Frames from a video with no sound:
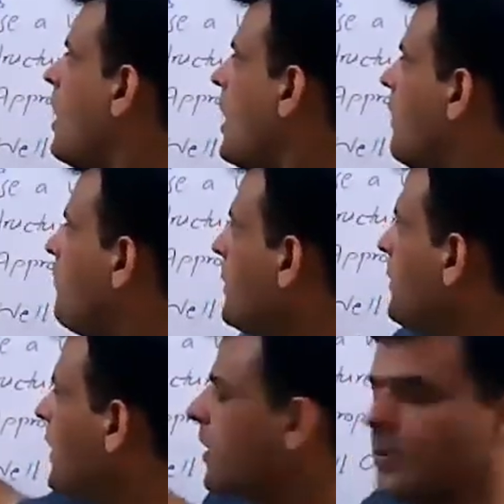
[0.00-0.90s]
I have
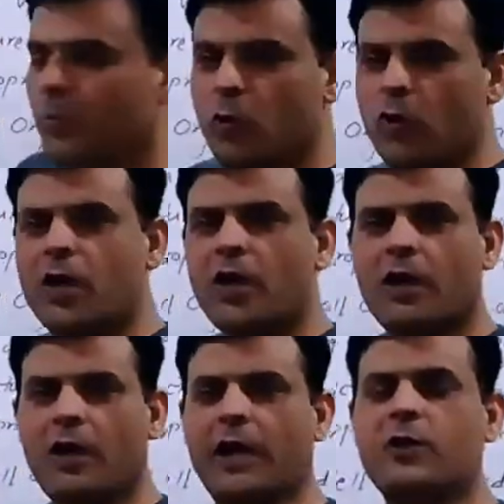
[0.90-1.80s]
prepared the board,
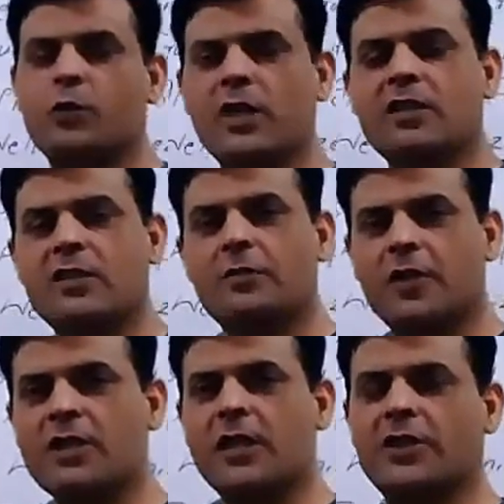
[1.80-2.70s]
and today is the
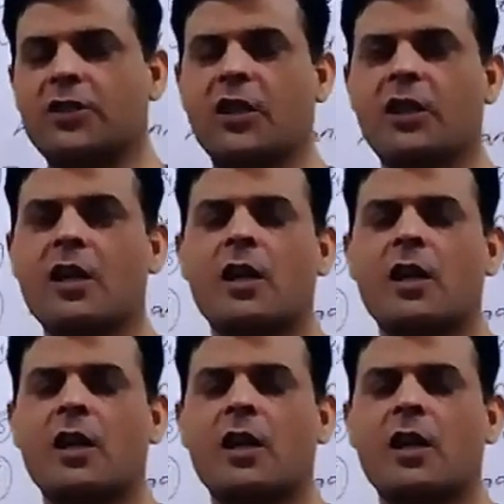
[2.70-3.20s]
first lecture